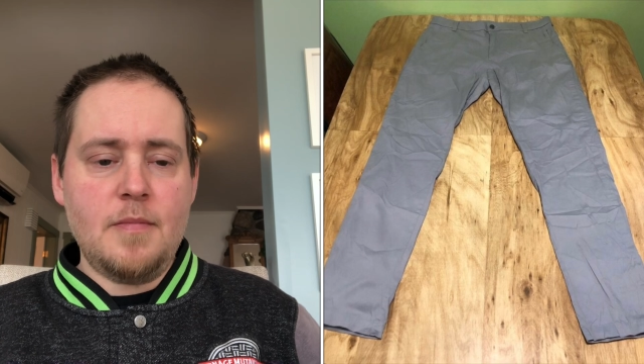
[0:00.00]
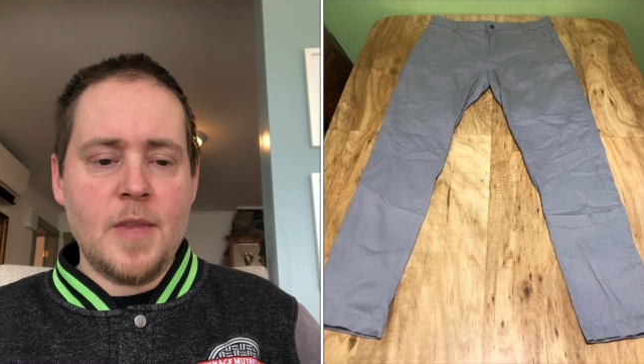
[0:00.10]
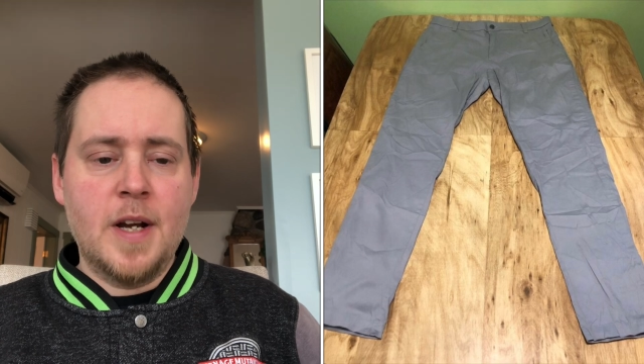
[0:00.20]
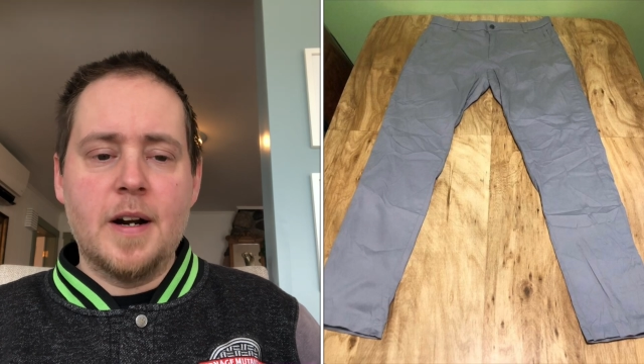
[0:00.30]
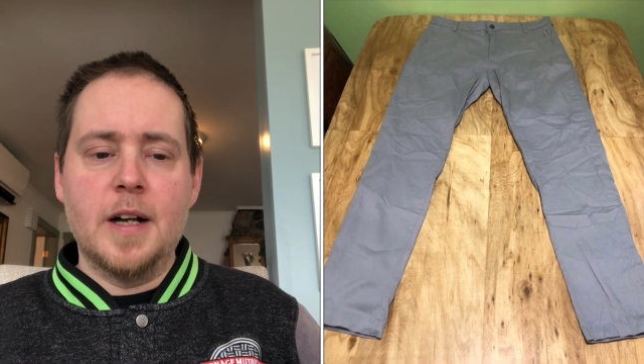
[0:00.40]

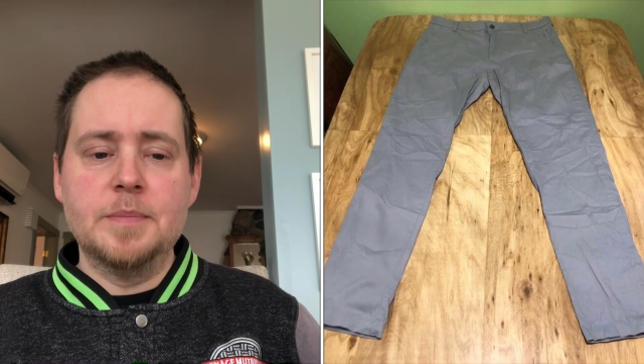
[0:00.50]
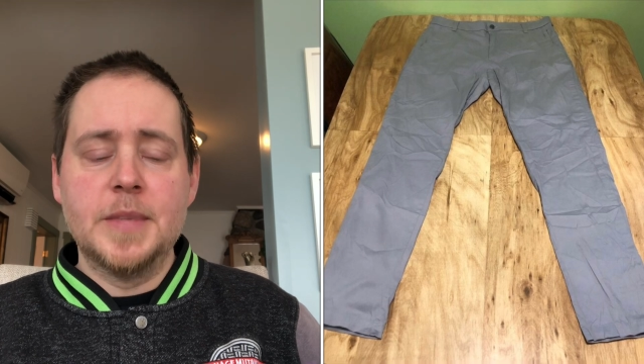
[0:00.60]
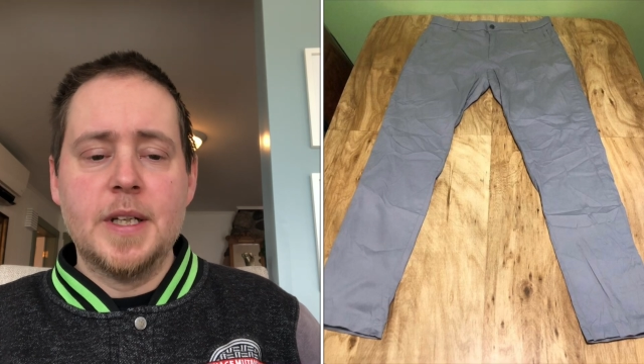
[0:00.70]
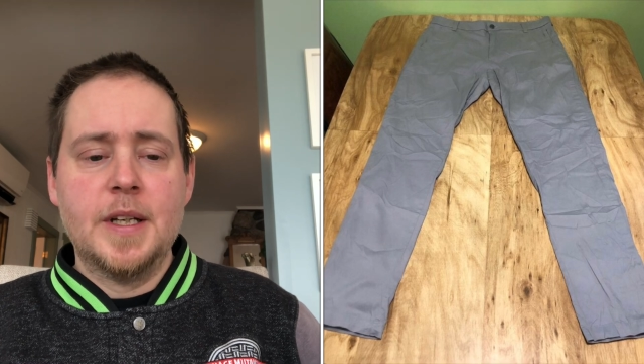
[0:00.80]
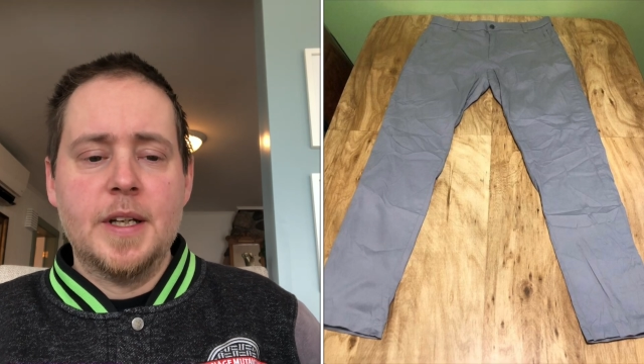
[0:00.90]
All right,
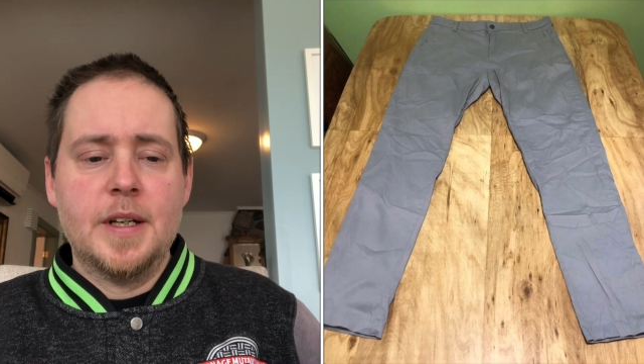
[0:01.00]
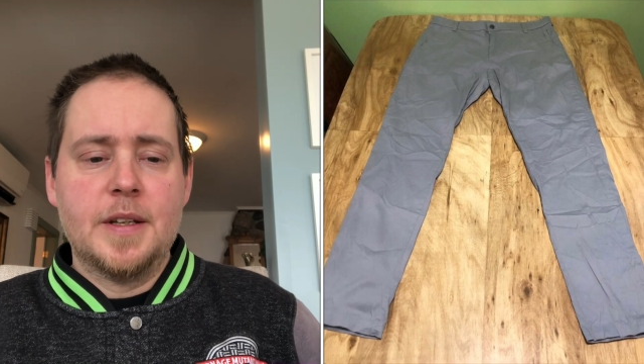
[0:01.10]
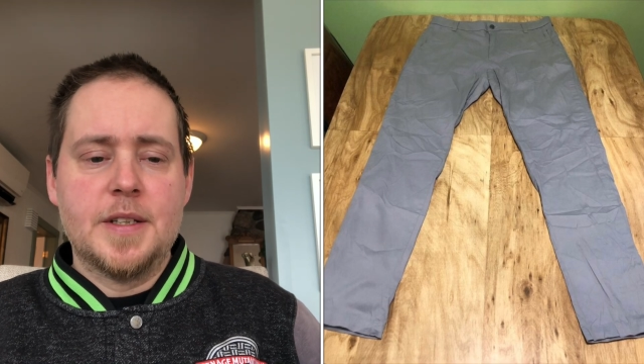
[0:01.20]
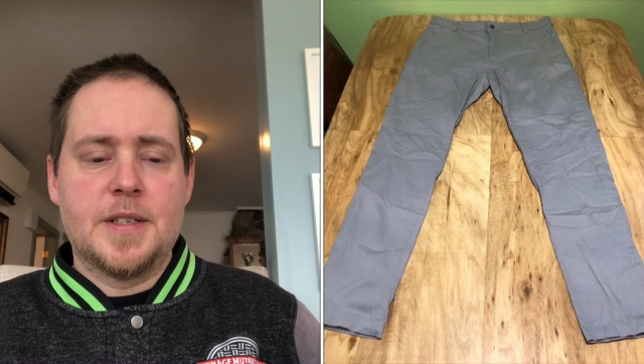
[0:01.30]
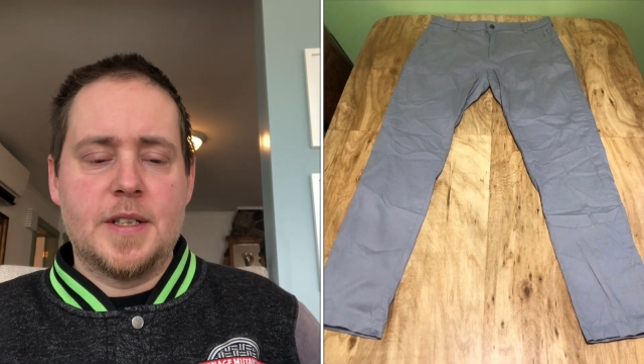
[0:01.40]

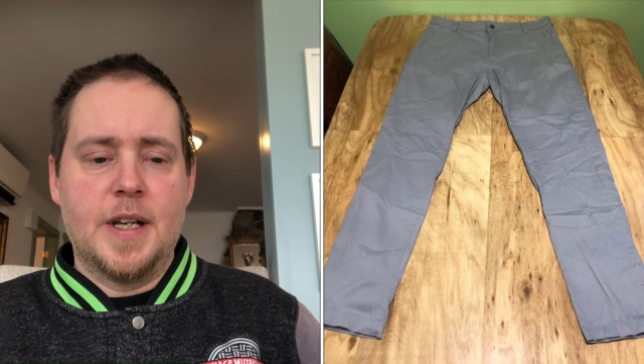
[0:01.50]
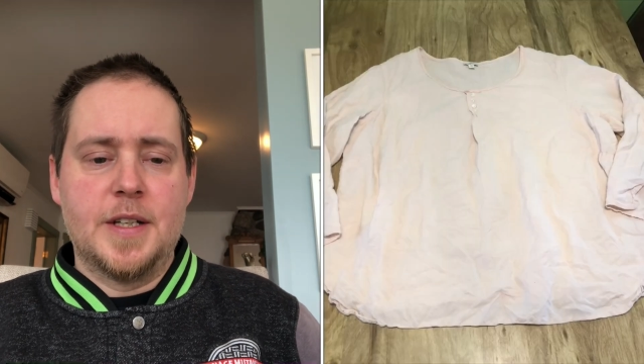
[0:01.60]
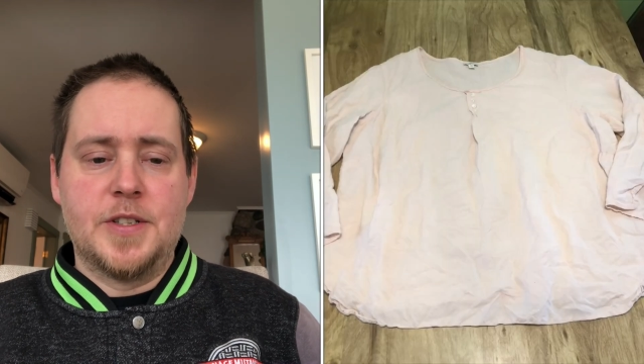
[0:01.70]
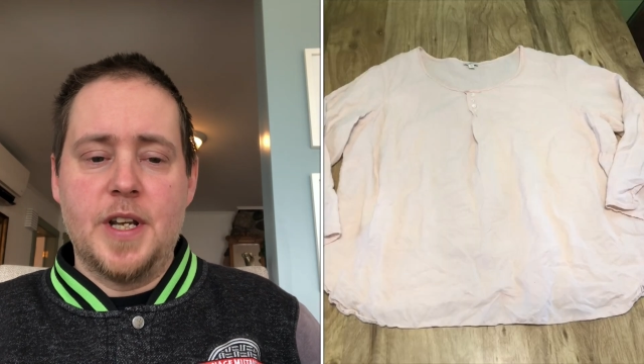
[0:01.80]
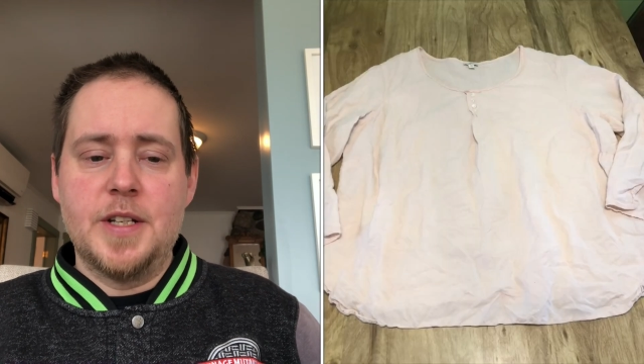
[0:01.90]
this
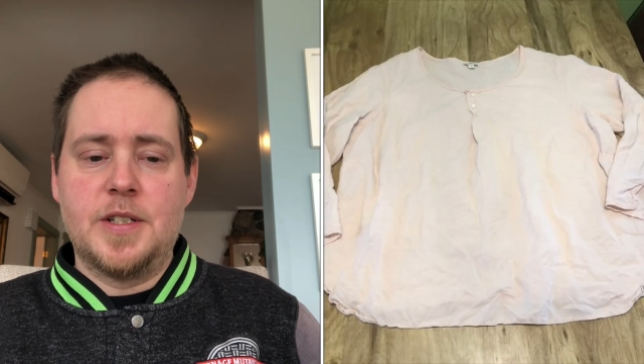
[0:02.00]
J.